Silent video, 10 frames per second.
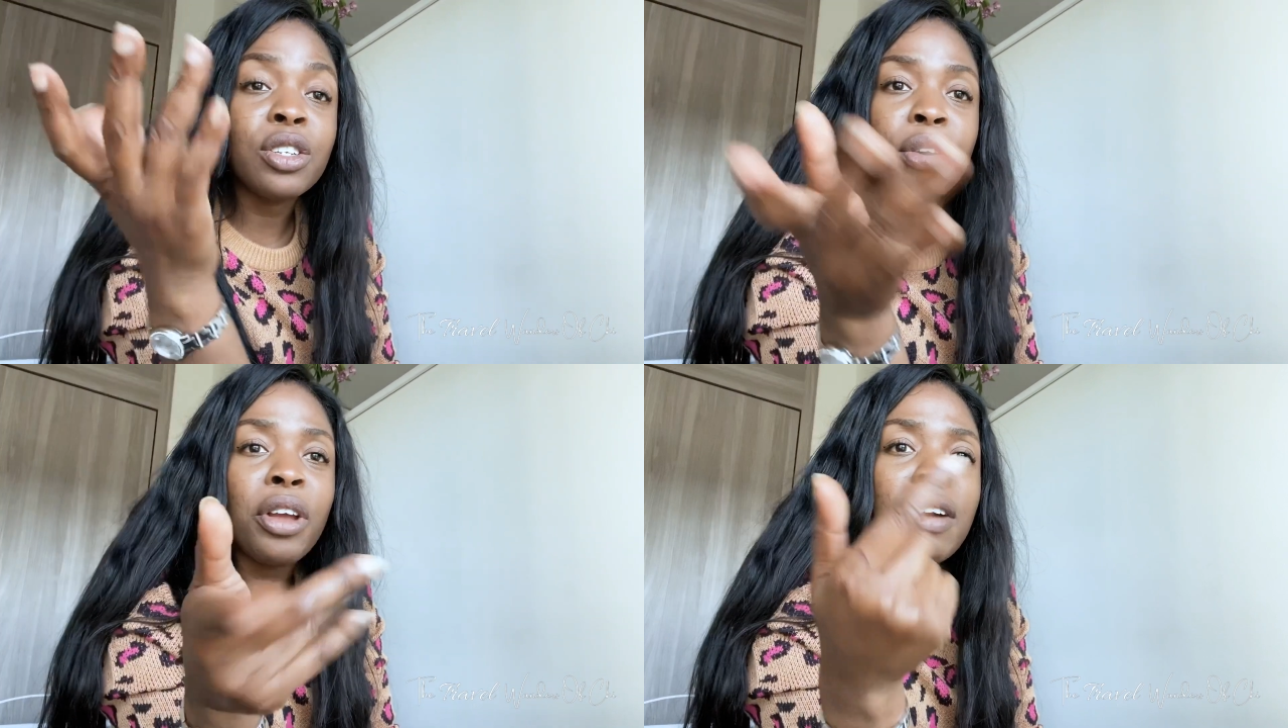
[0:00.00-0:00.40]

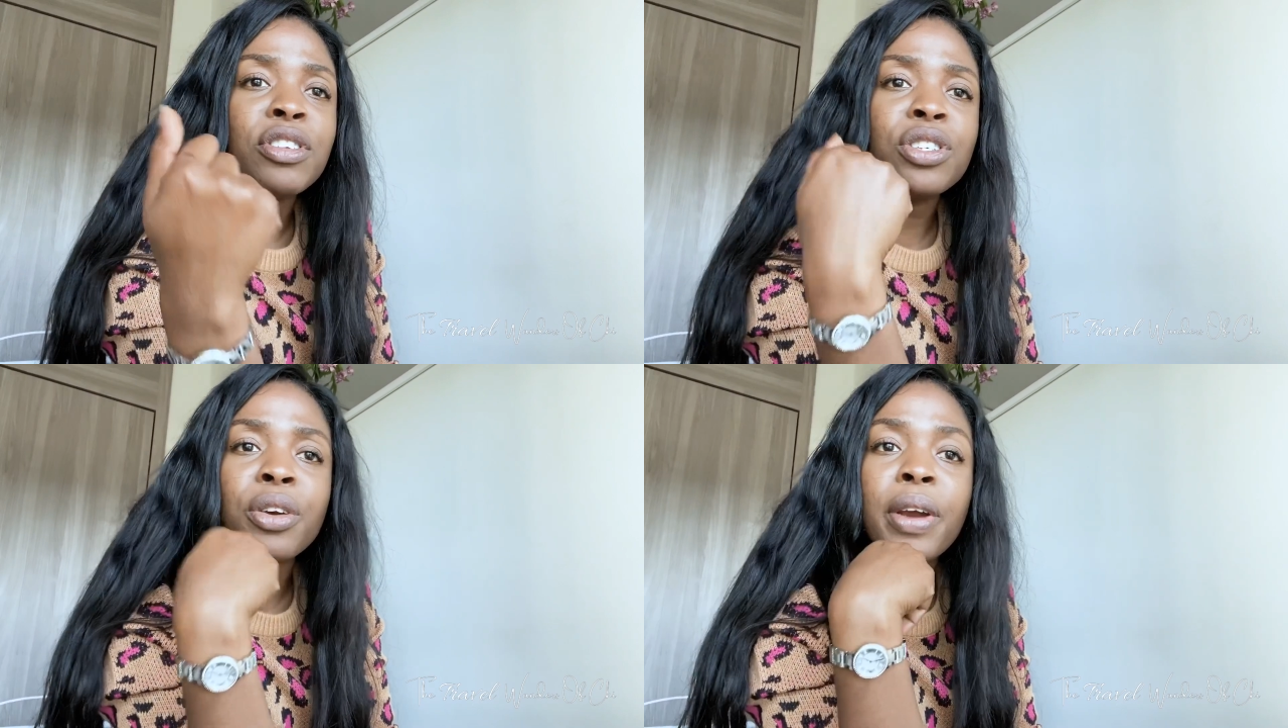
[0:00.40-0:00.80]
Sorry, you have
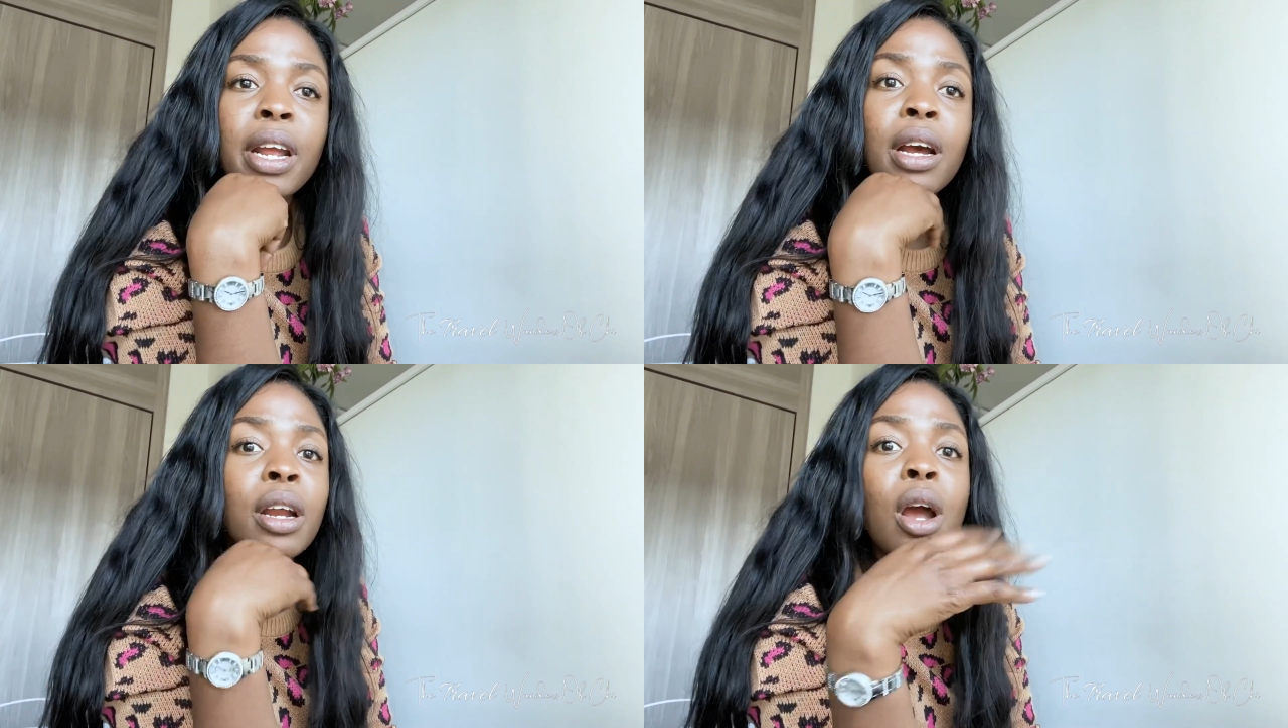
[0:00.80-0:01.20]
to use a
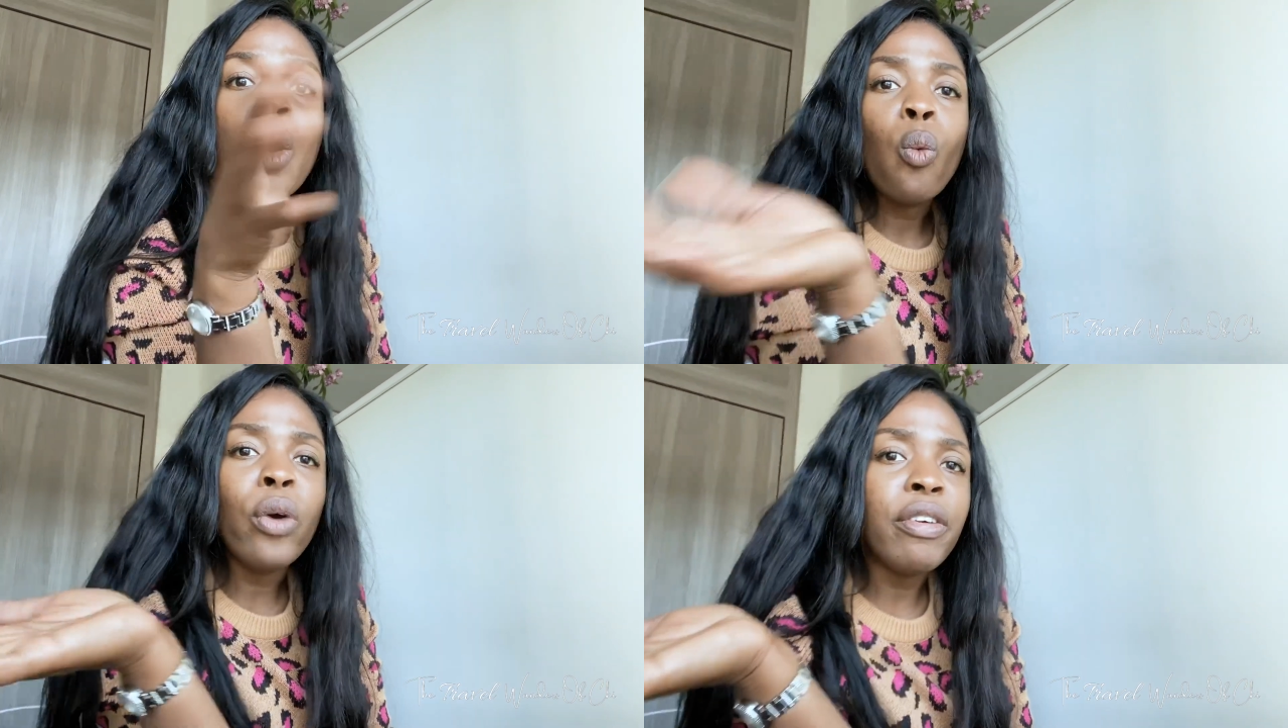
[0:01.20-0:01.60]
credit card.
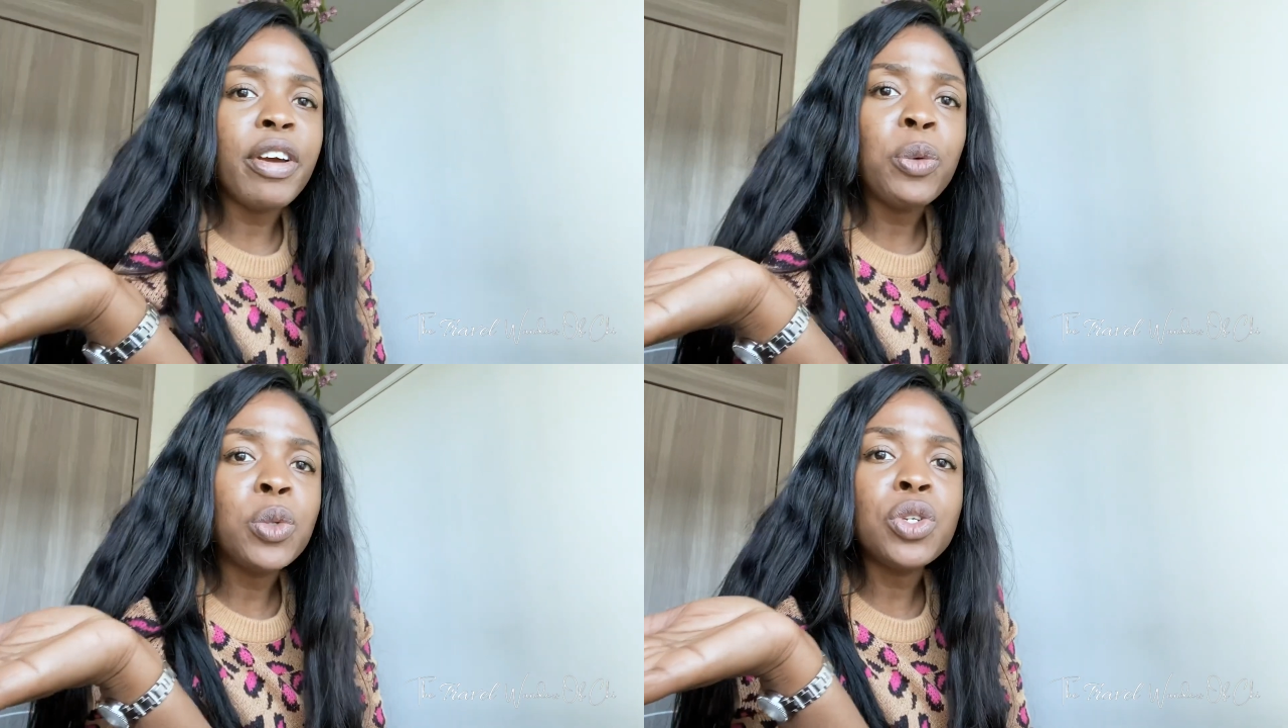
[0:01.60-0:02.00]
What if
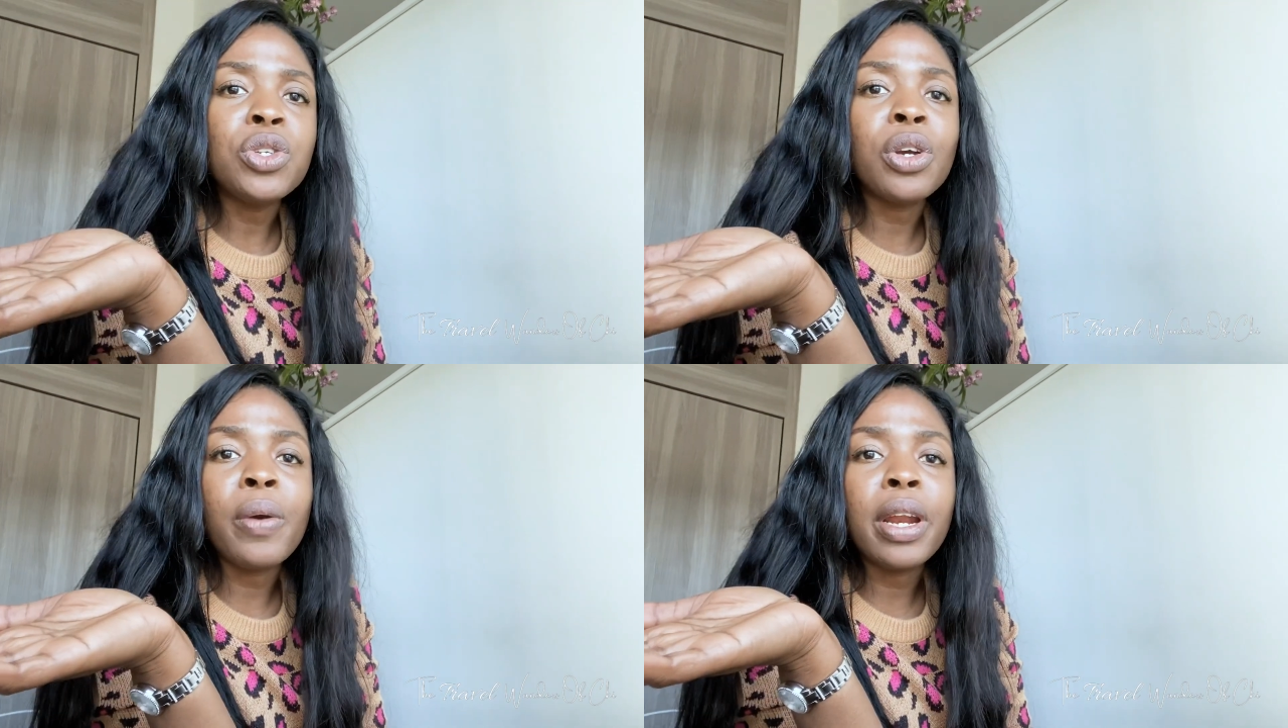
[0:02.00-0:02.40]
I don't want to
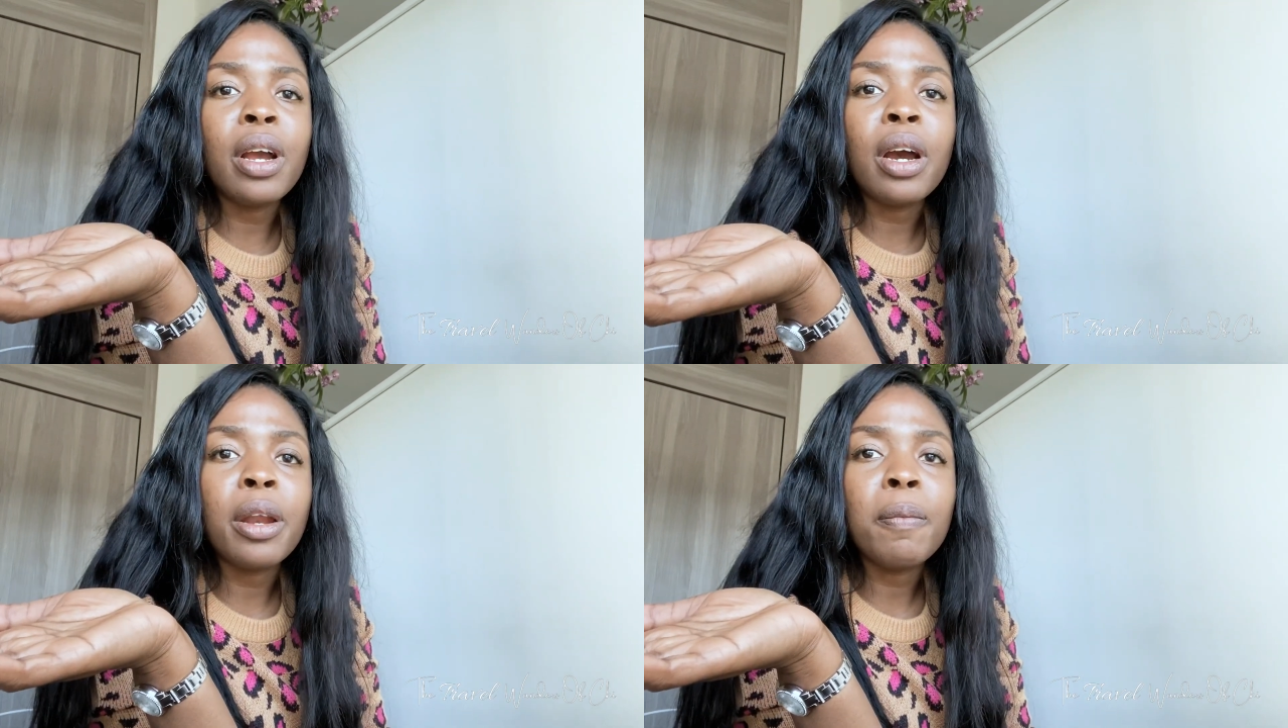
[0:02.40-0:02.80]
use a
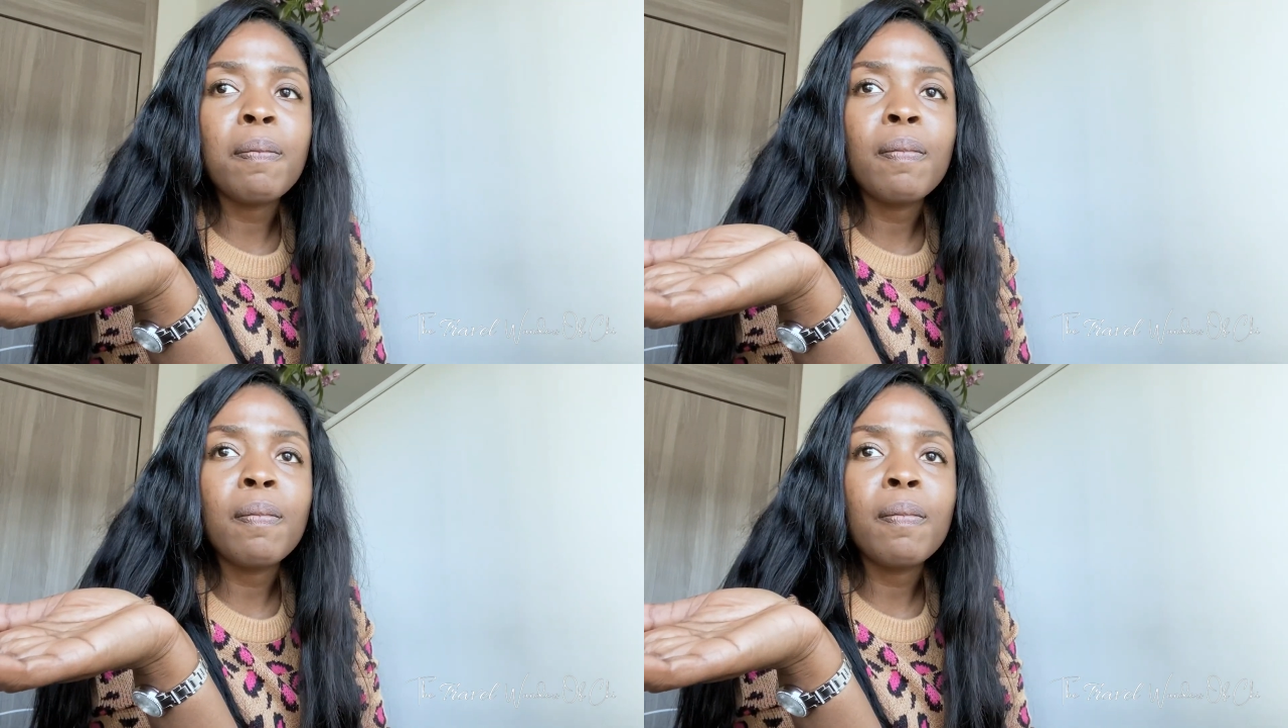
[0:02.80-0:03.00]
credit card?